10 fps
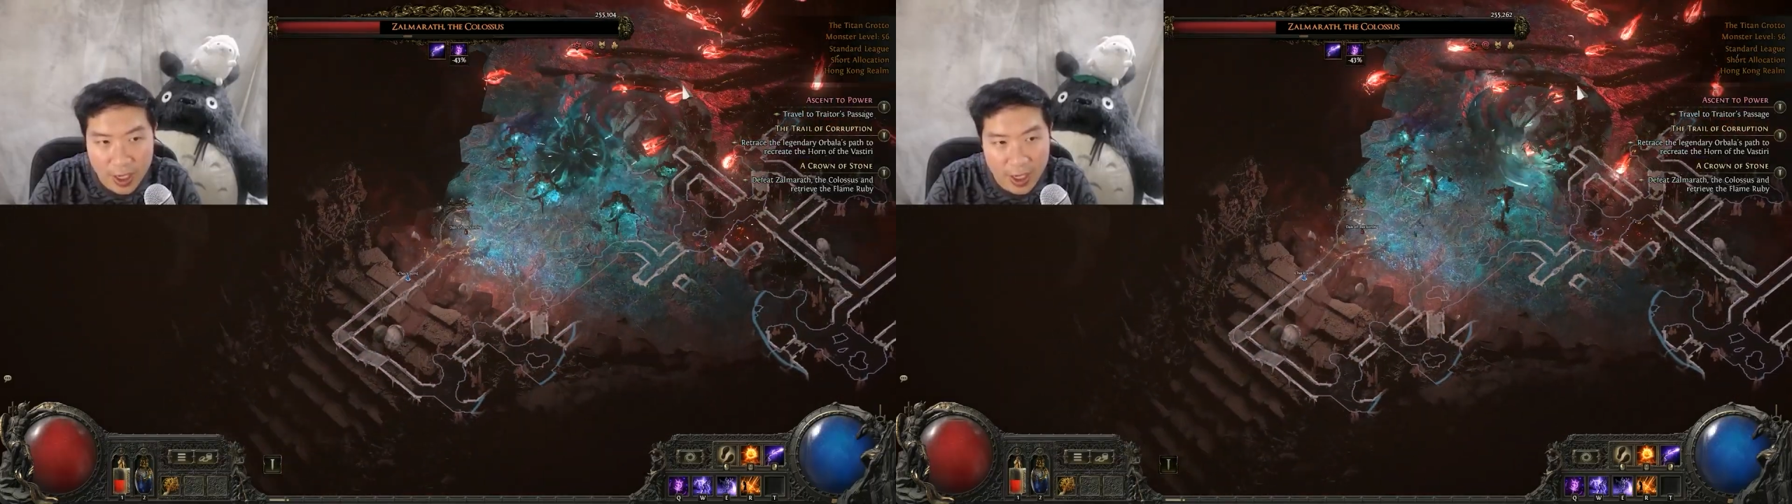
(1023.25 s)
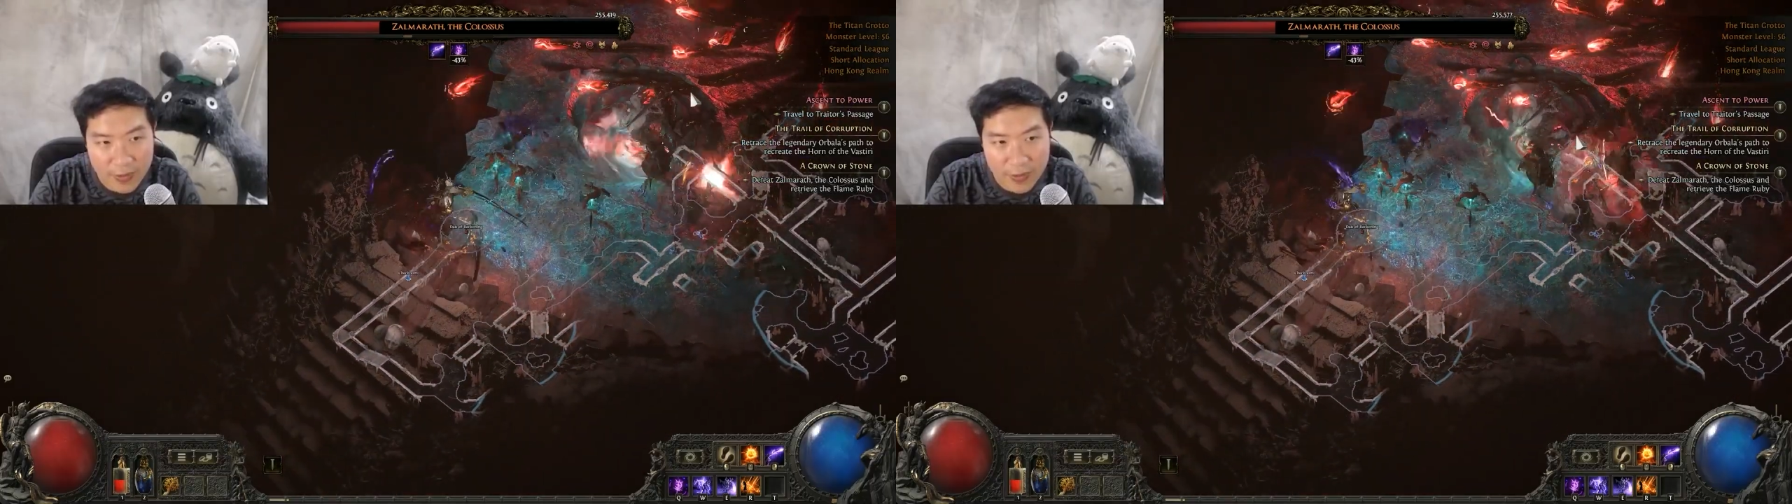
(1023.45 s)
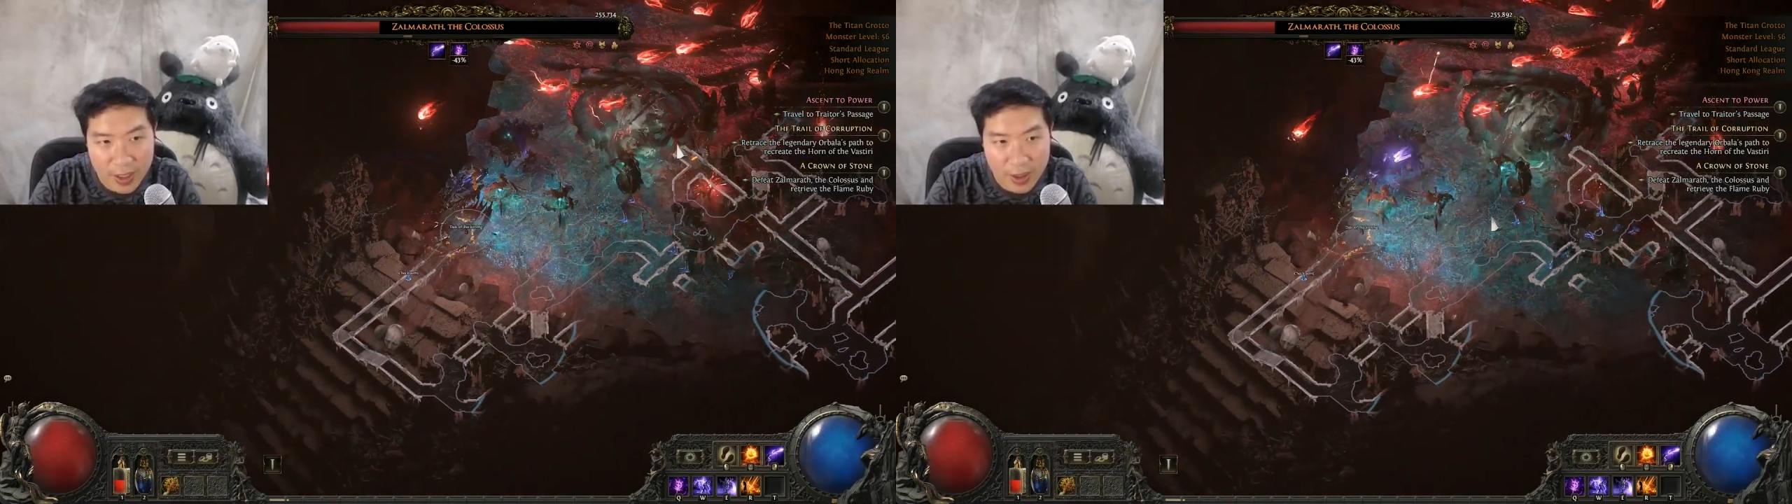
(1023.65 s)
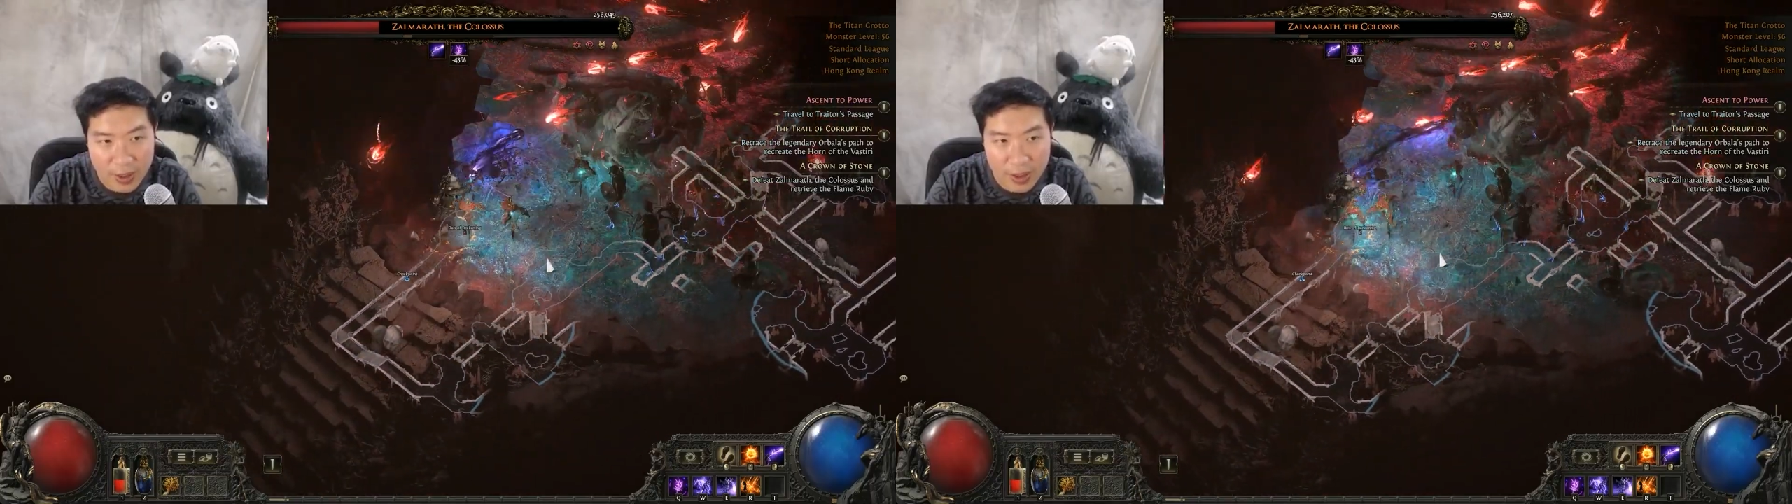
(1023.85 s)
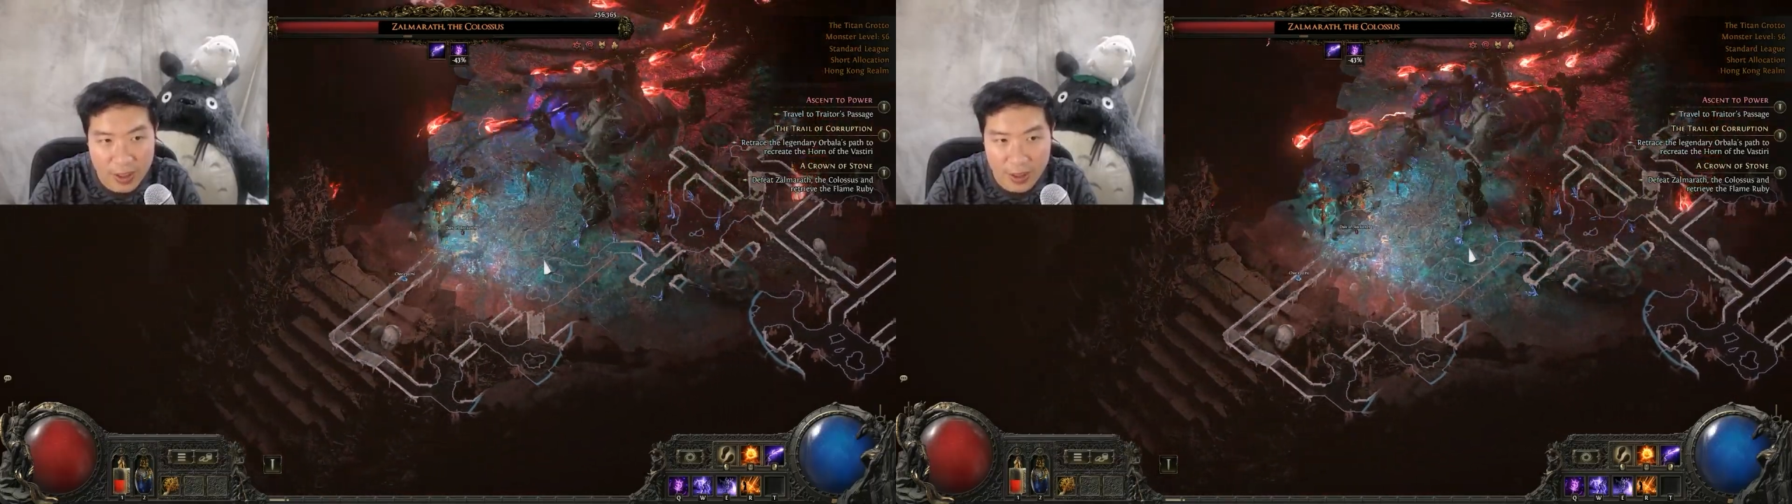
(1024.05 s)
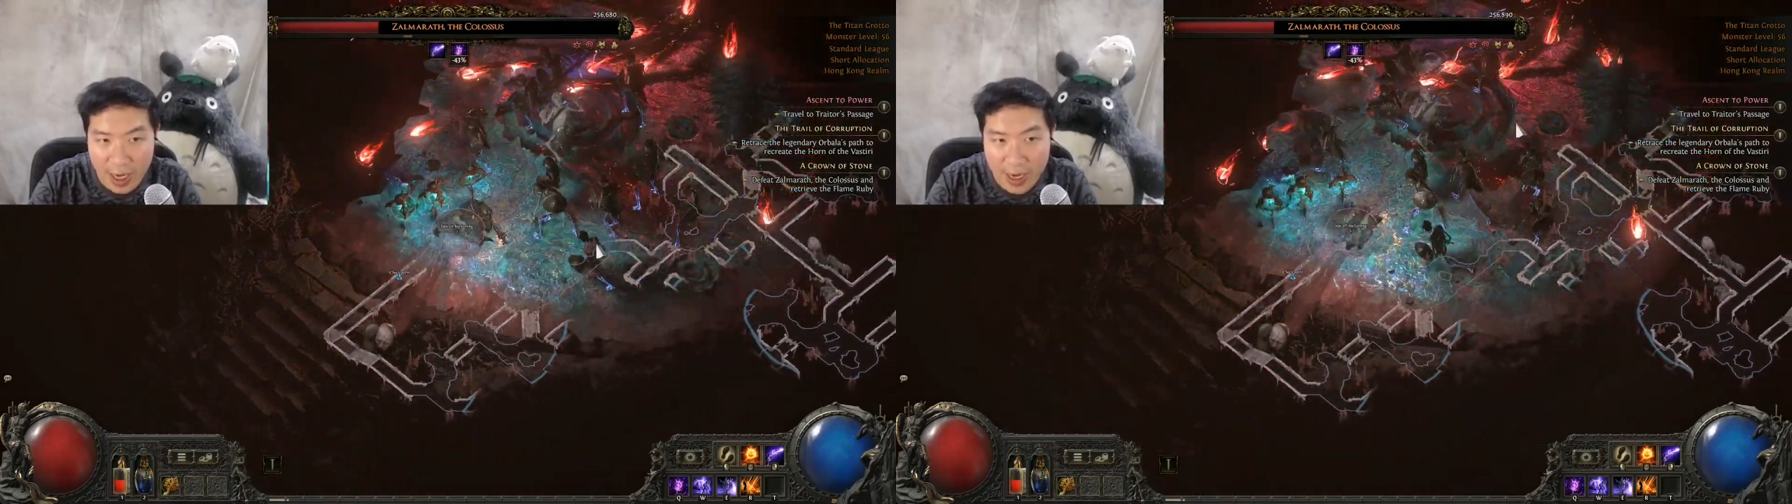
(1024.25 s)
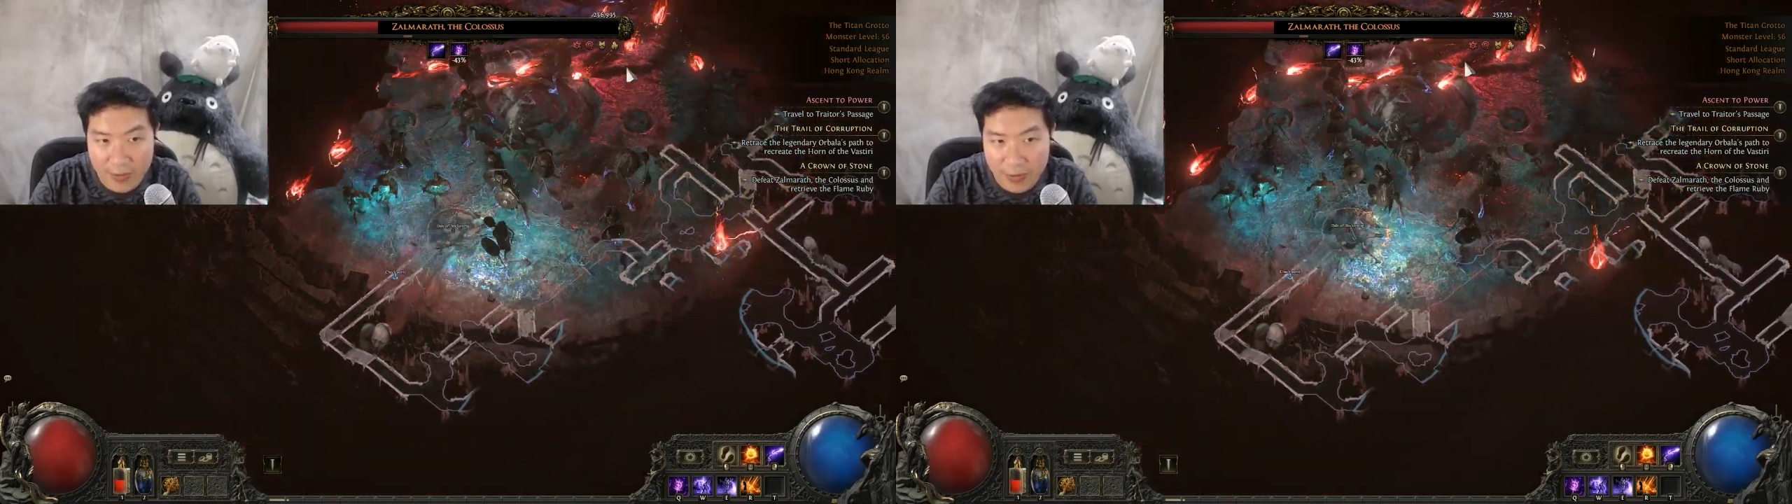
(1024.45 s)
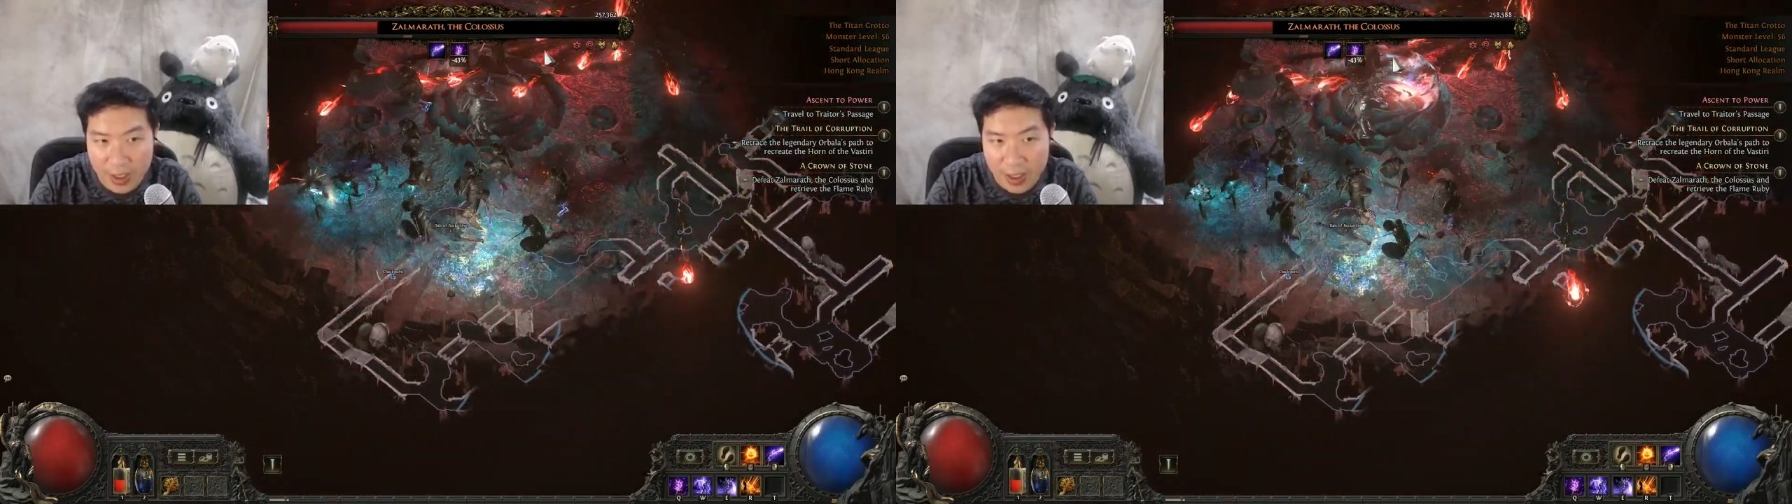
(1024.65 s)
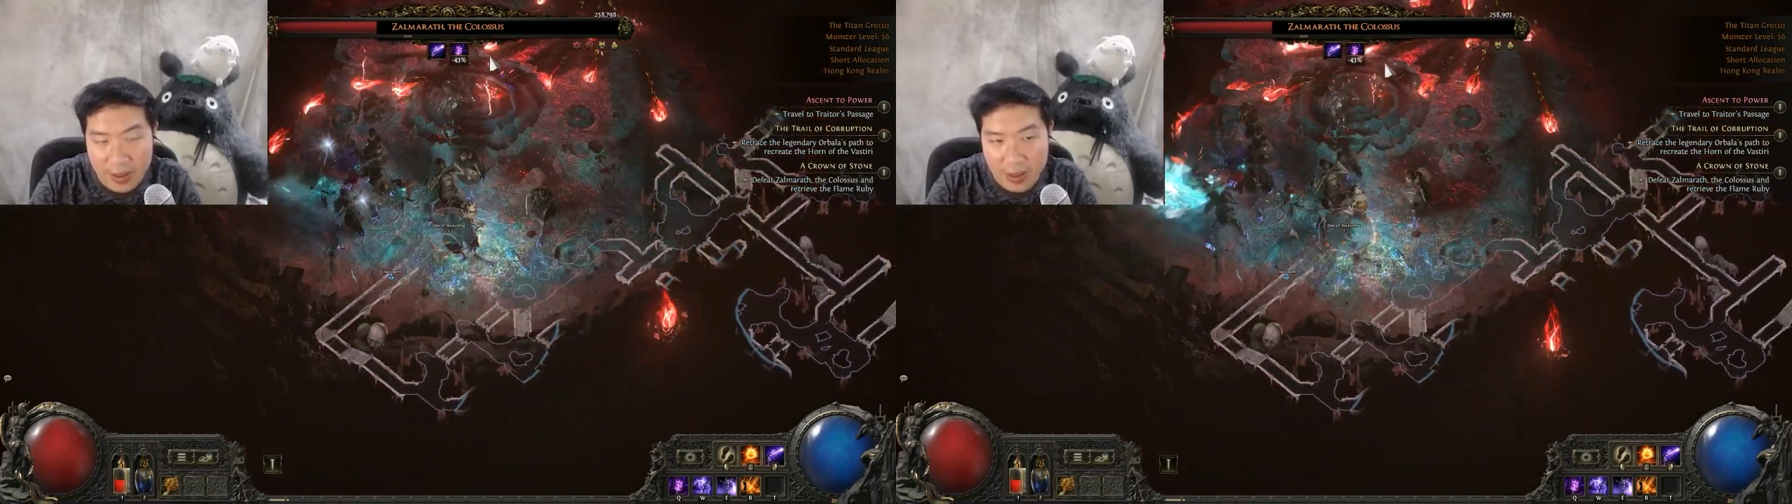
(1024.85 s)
heavy on the life drain